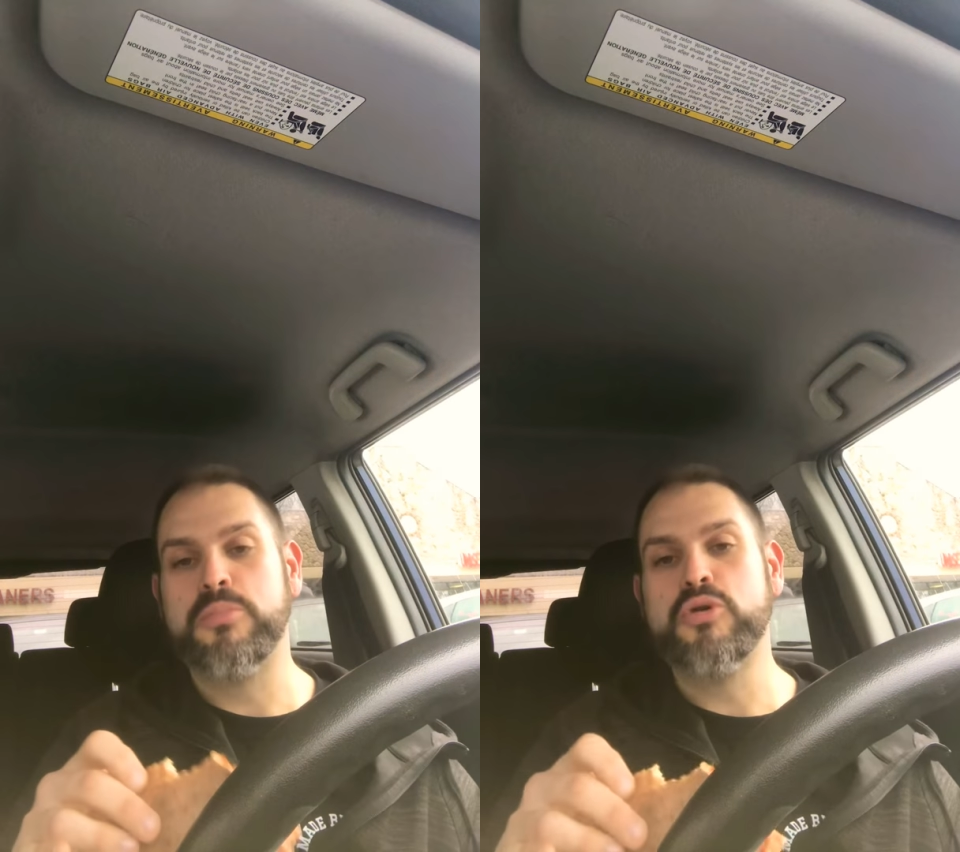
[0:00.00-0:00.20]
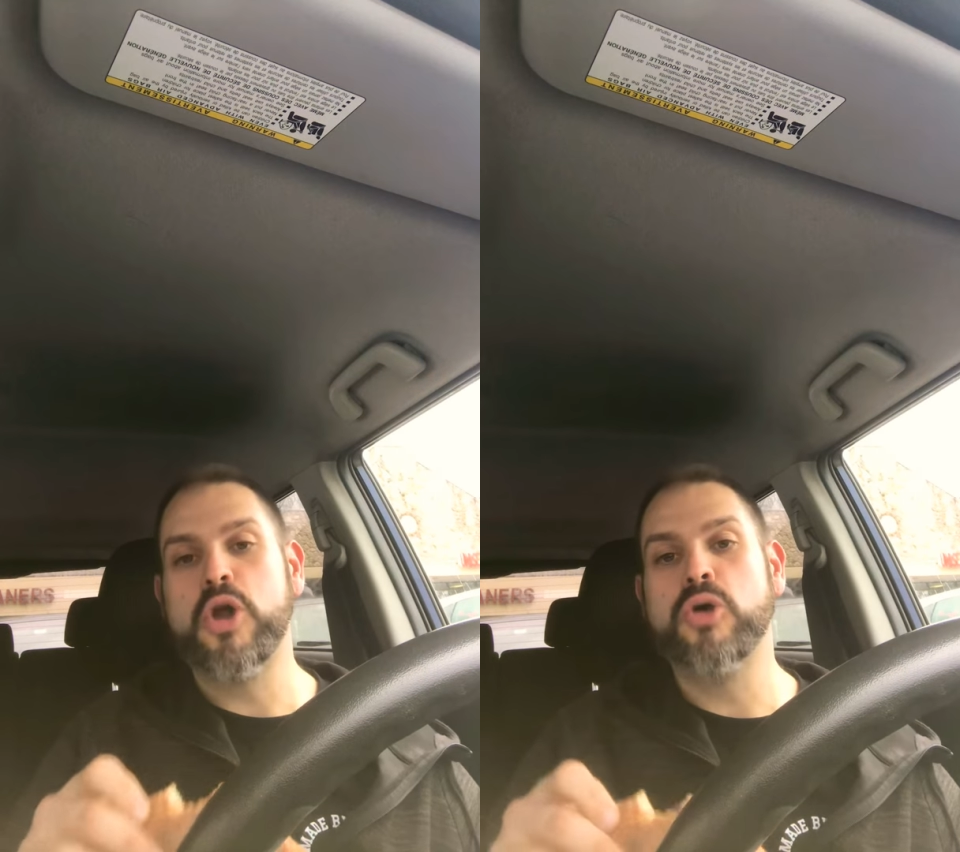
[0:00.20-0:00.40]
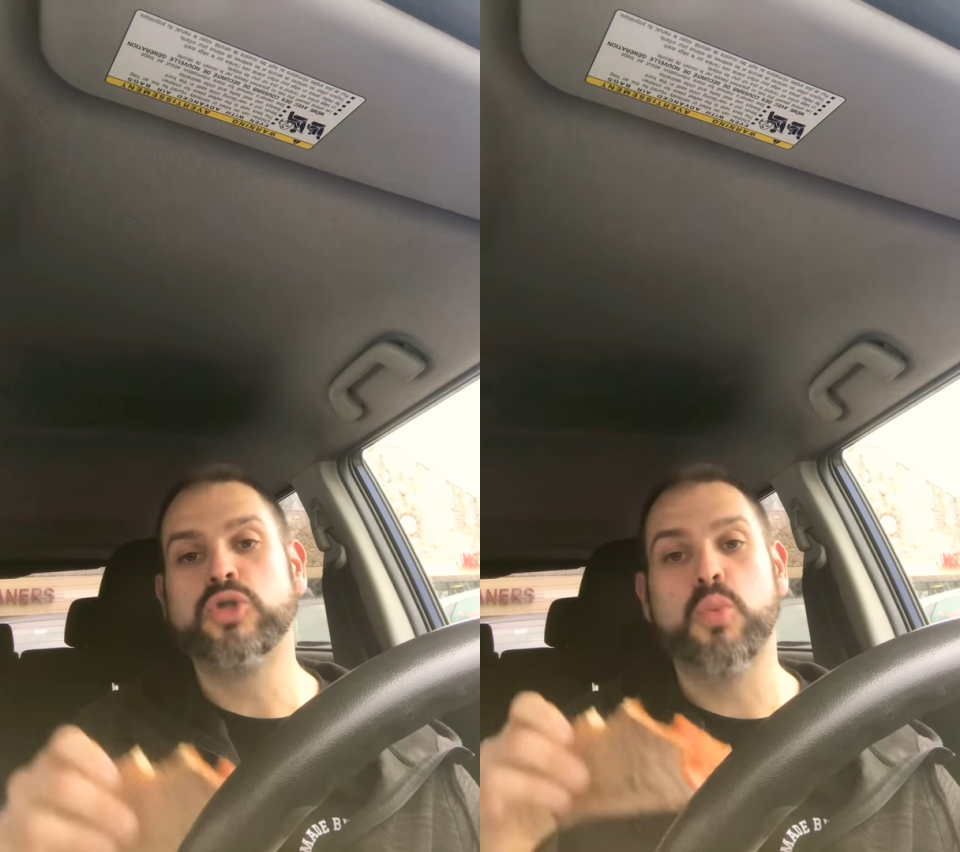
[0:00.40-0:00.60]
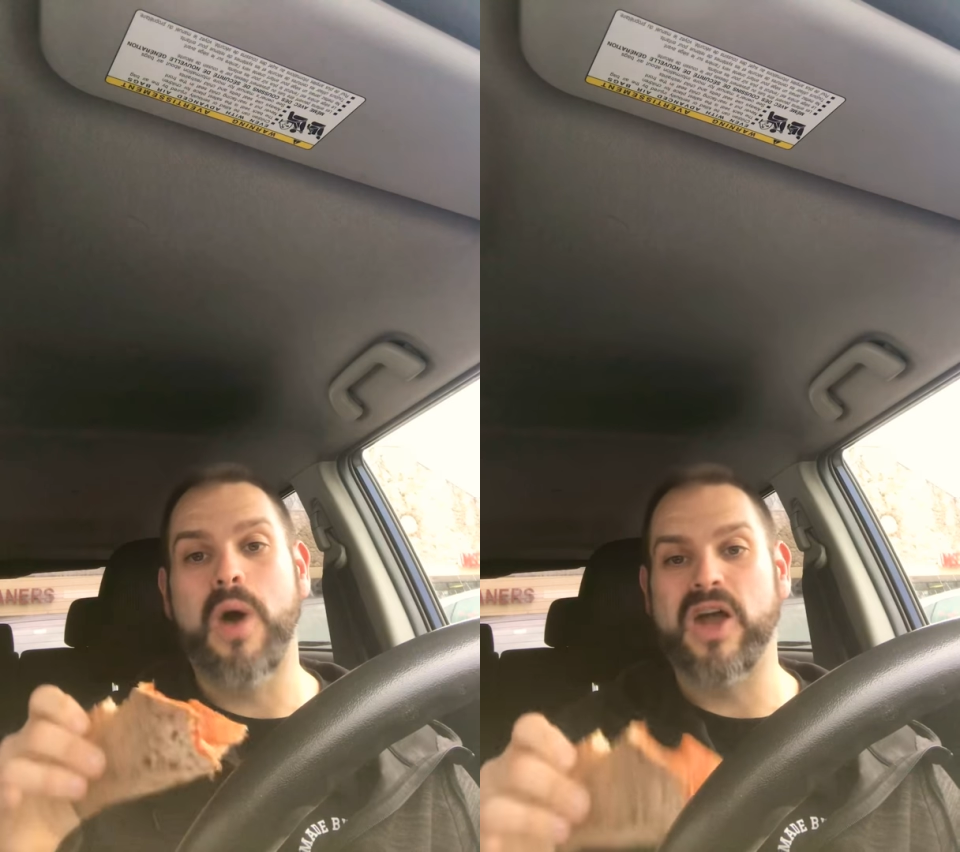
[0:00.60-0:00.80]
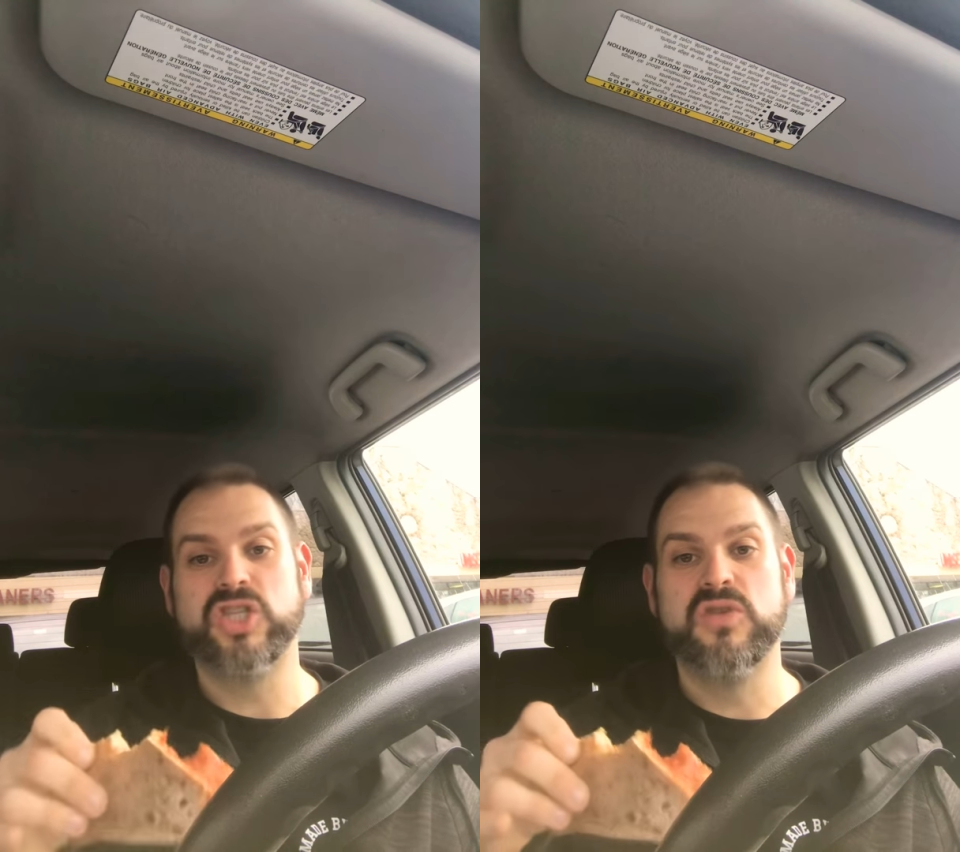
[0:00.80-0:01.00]
Bruno's,
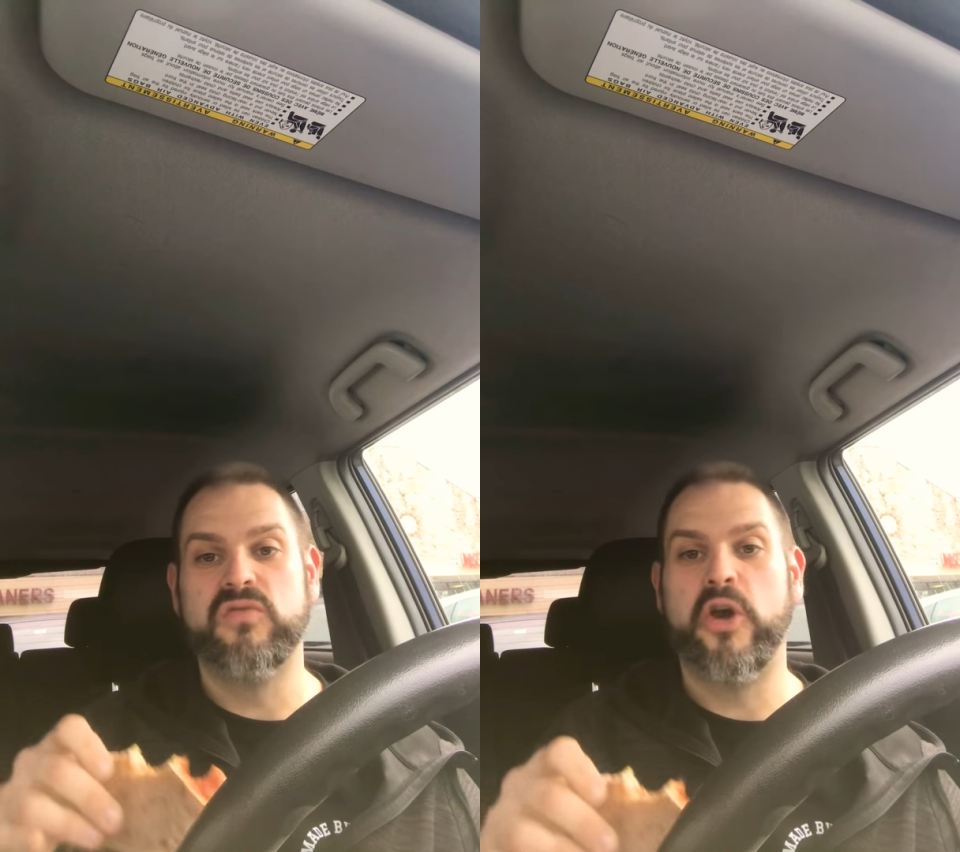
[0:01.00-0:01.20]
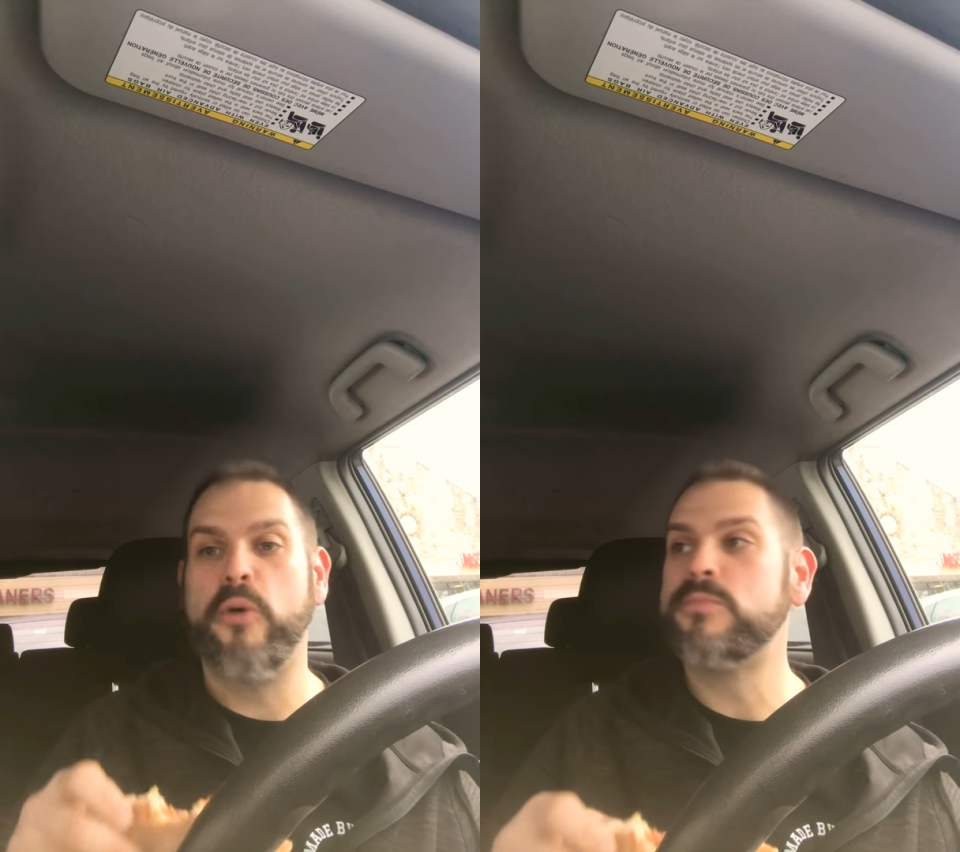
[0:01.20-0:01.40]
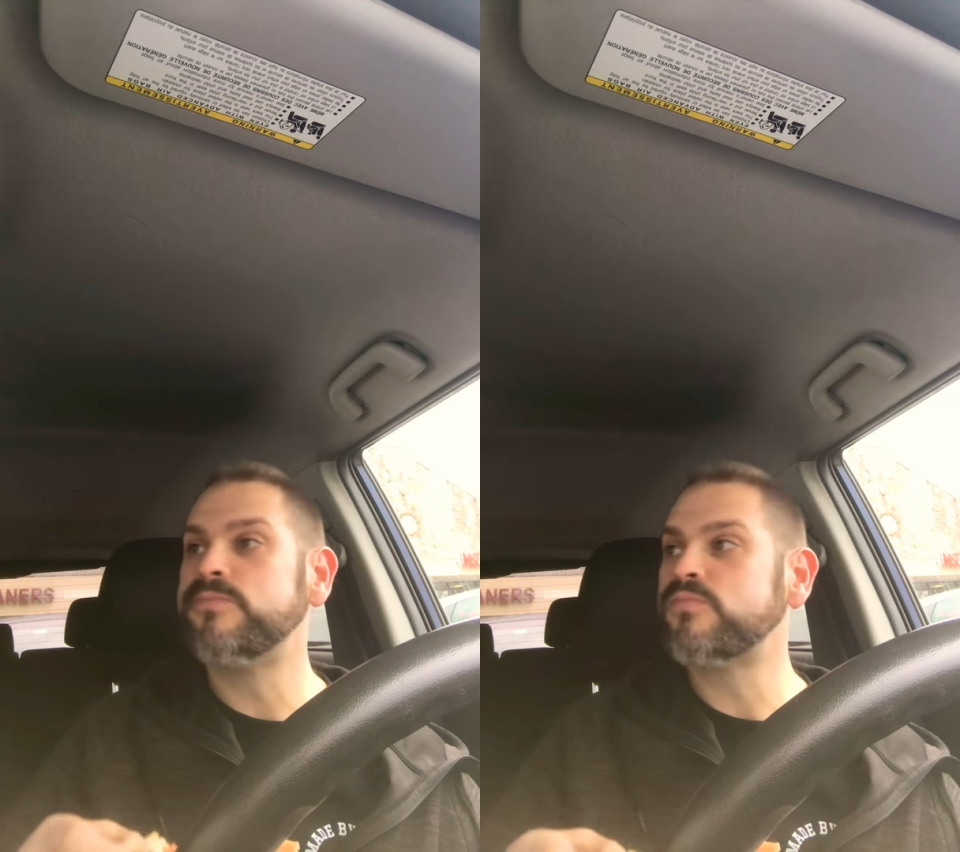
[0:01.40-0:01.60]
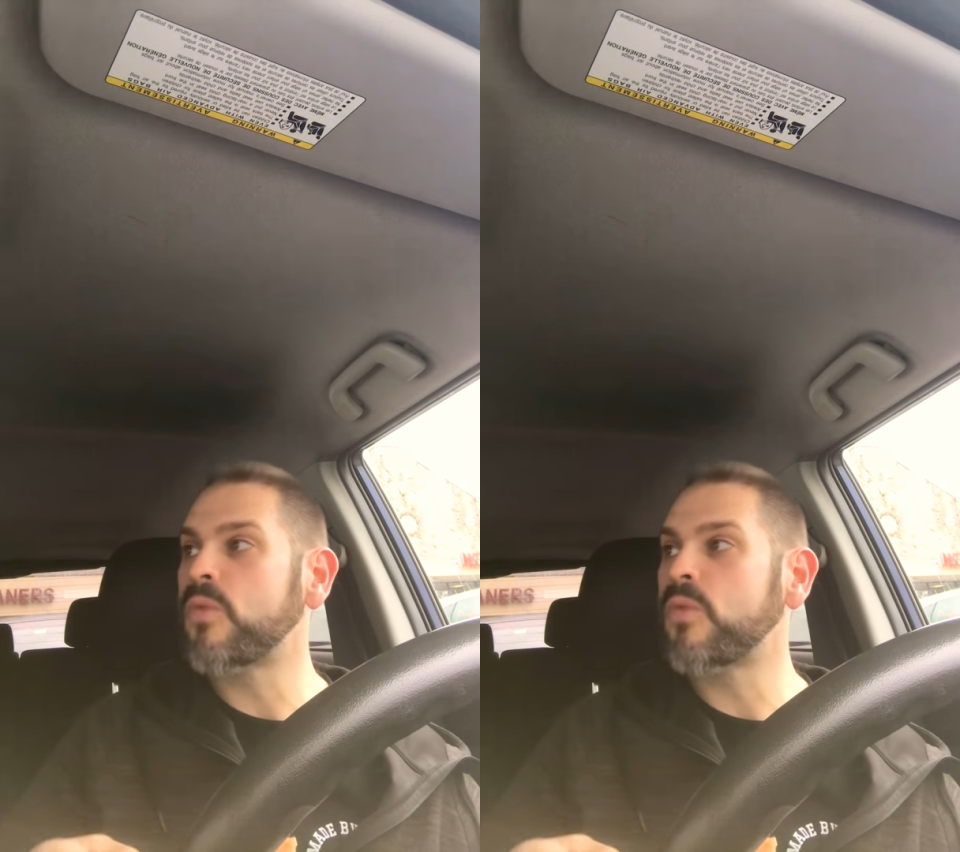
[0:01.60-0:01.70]
Washingtonville.